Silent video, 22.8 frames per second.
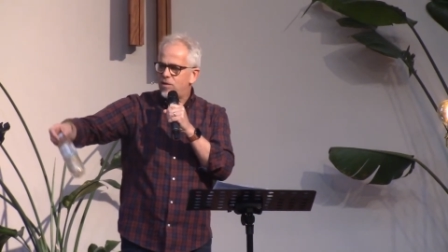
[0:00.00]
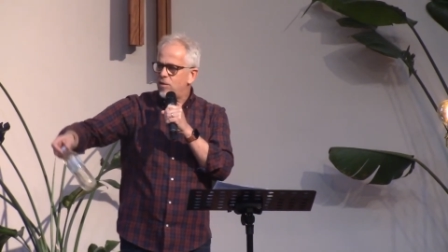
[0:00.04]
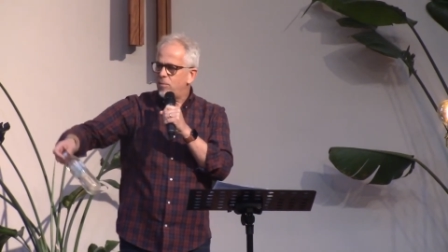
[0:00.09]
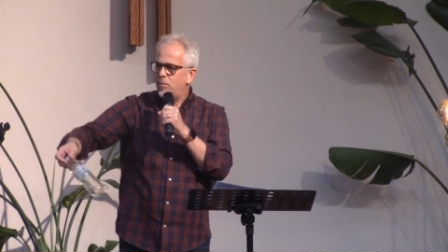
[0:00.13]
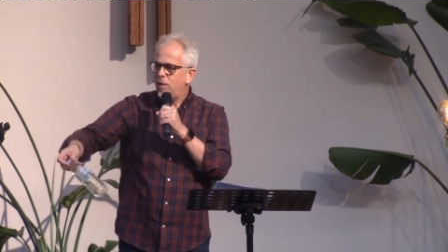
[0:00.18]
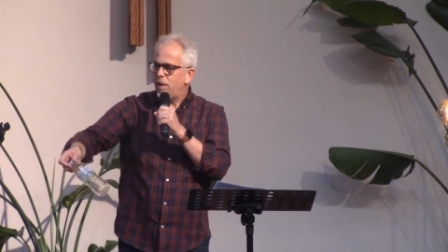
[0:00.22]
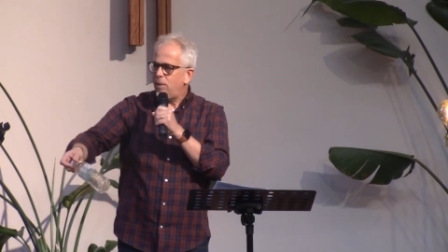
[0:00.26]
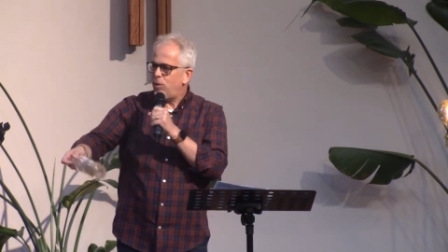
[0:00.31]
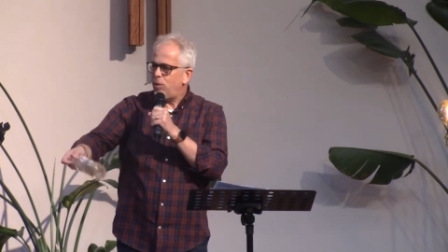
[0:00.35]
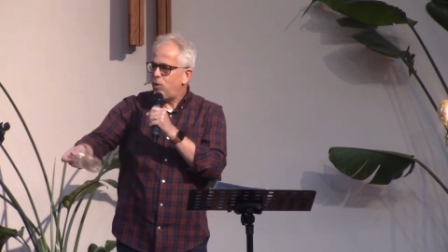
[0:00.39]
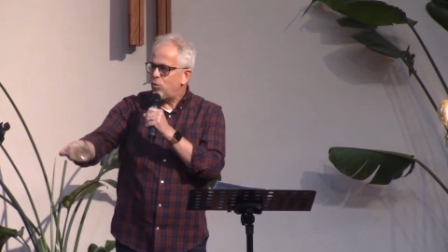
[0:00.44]
So
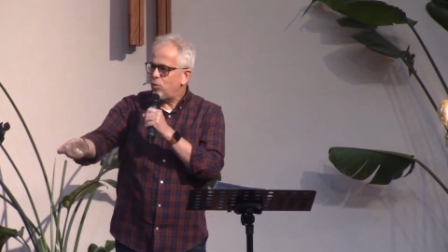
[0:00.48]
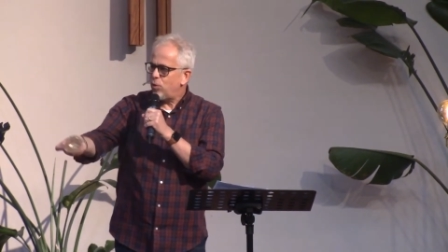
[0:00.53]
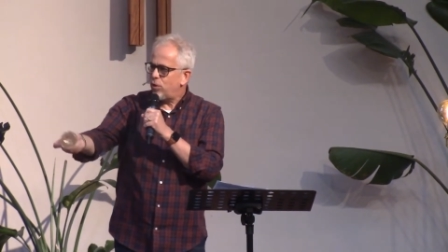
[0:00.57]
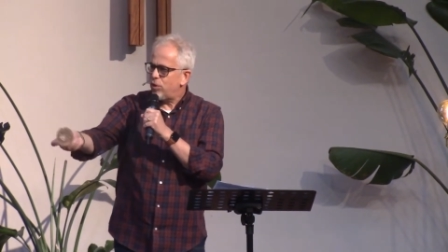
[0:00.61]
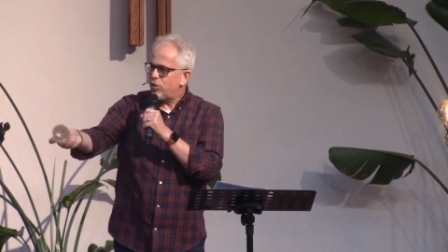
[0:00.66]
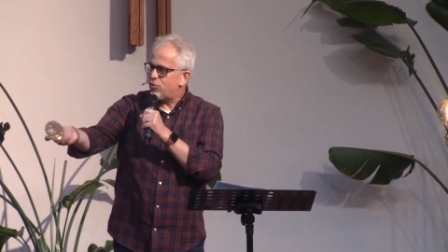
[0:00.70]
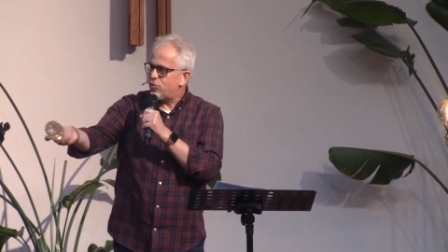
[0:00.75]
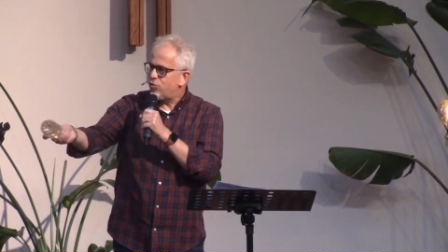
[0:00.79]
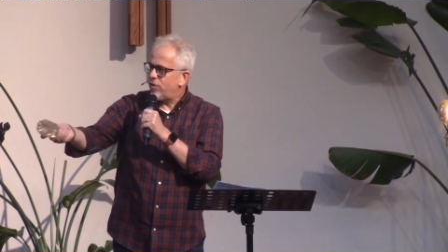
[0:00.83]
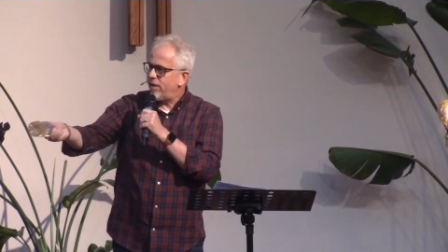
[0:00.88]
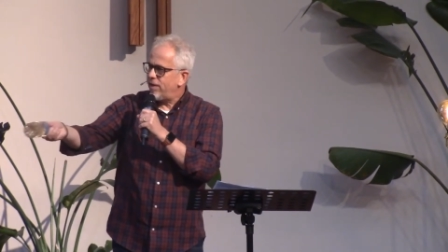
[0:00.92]
maybe you'd
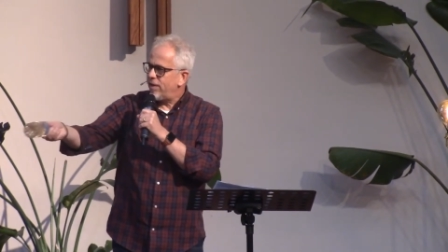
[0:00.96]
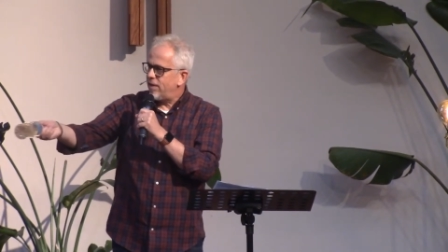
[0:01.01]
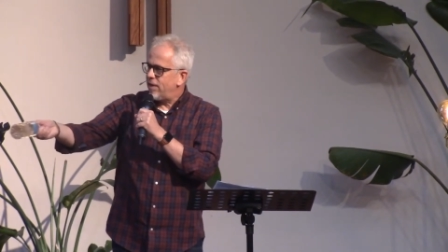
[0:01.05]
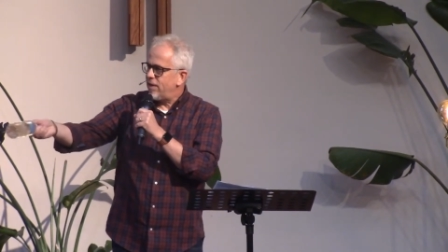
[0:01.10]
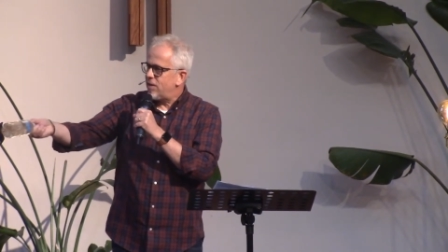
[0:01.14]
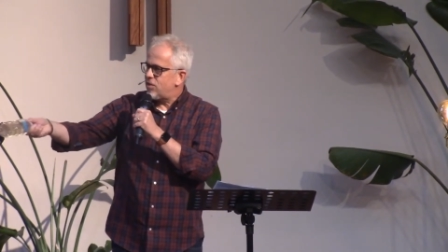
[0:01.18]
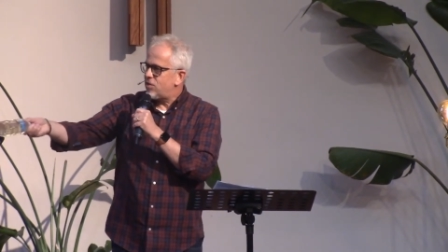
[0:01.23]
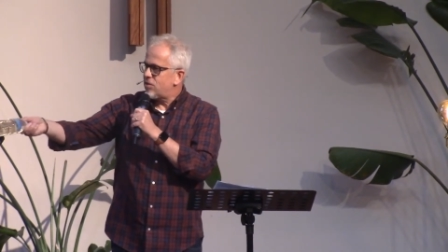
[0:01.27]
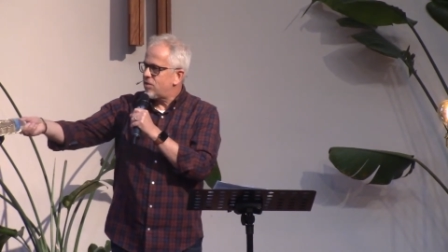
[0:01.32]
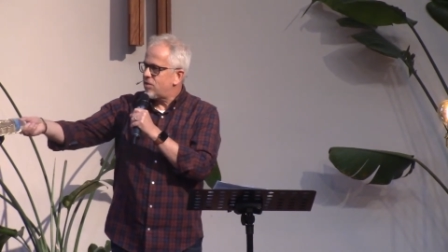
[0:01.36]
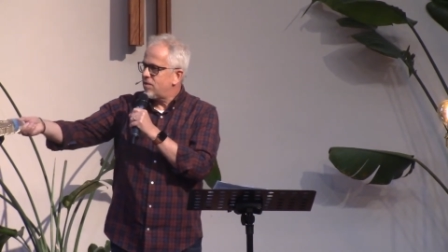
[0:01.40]
want to drink
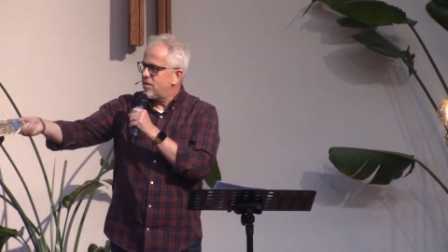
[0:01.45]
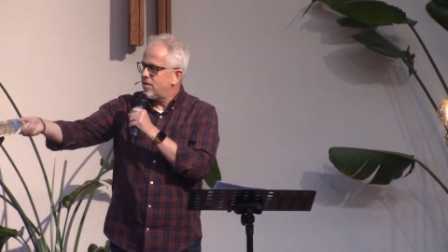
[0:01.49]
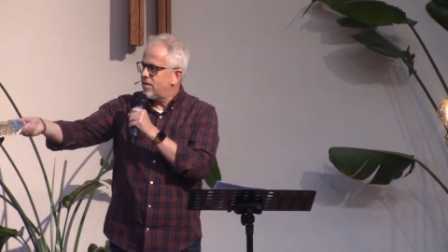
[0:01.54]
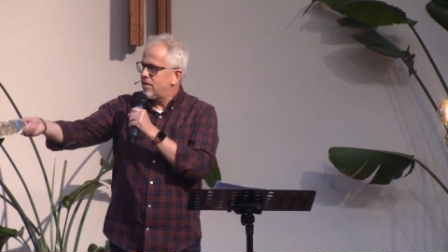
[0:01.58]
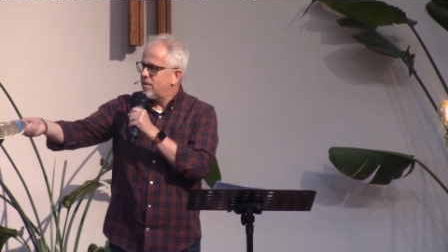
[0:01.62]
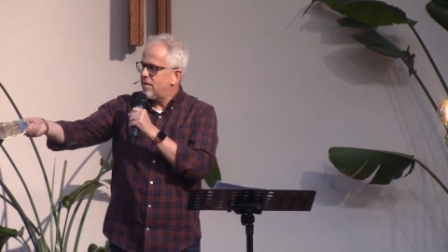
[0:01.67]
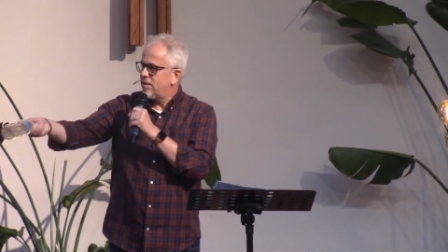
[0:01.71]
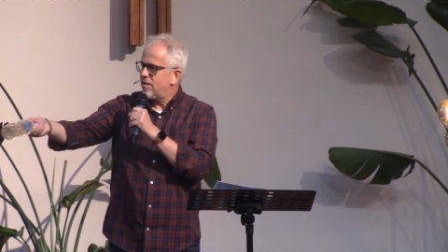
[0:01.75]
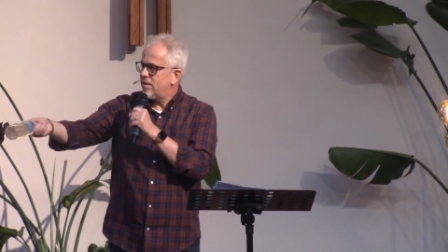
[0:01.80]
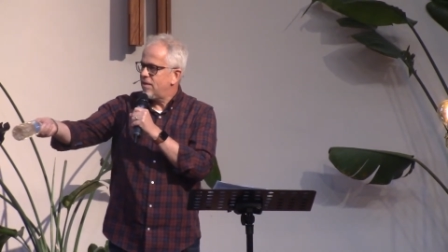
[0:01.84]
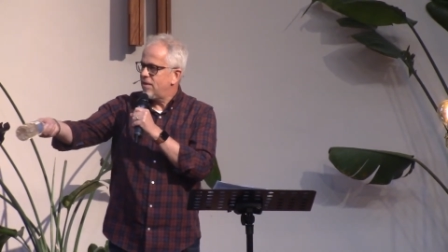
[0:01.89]
this.
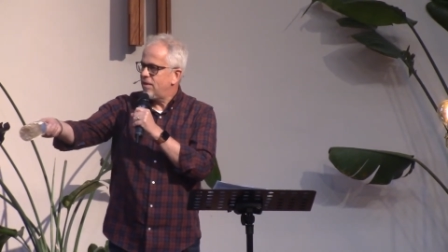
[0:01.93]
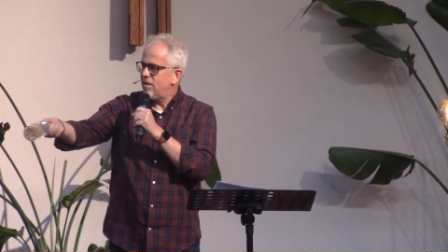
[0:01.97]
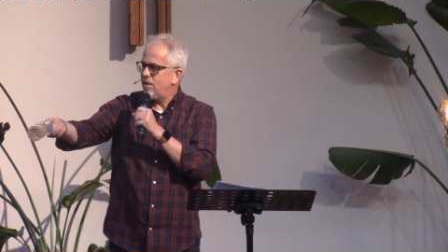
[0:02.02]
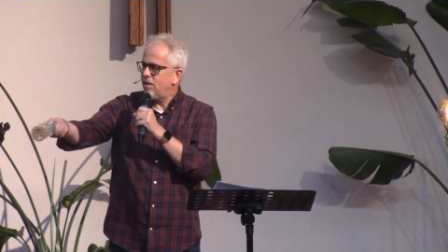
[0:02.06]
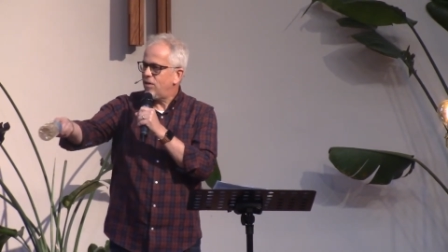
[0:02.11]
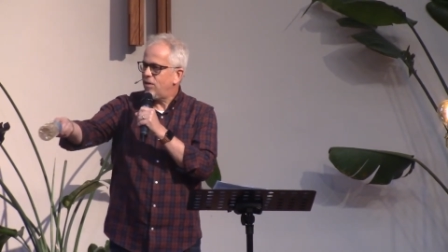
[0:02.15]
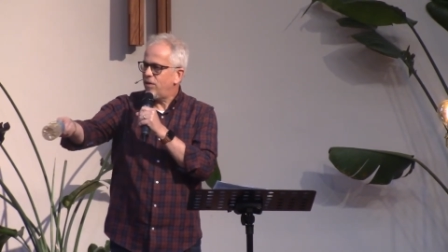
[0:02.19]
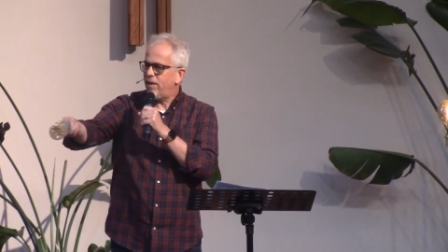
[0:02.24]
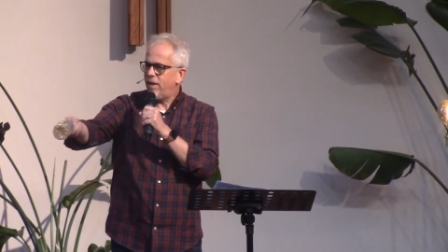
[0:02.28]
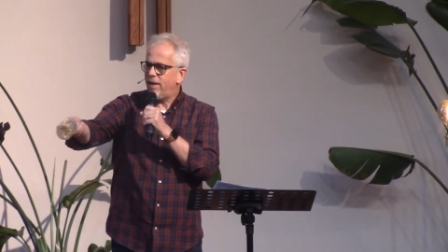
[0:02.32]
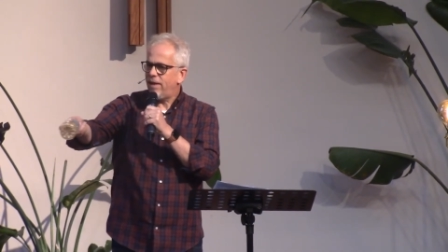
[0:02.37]

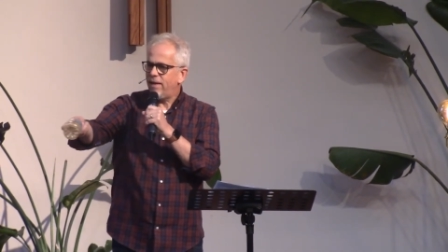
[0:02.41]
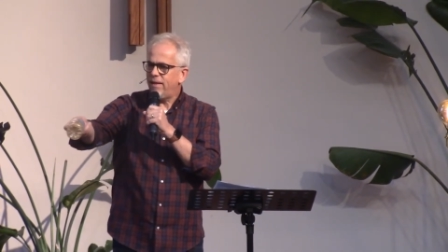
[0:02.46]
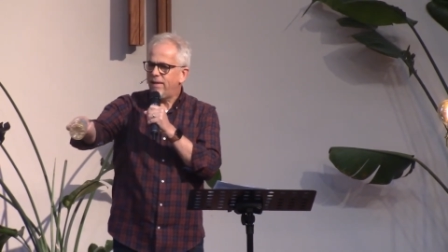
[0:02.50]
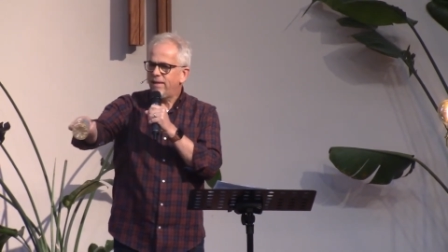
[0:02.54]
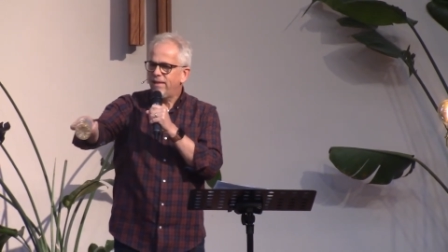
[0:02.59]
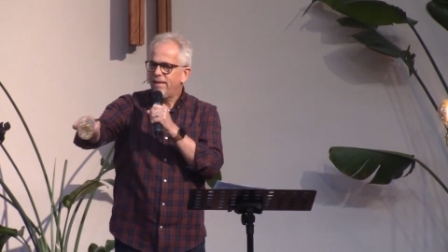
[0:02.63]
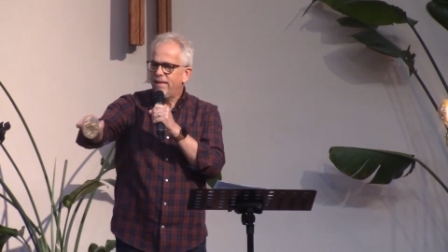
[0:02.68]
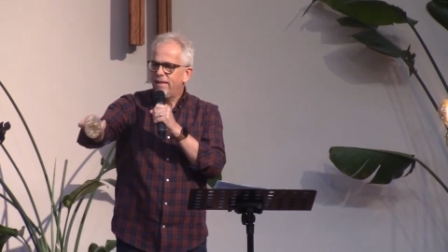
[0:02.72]
Okay?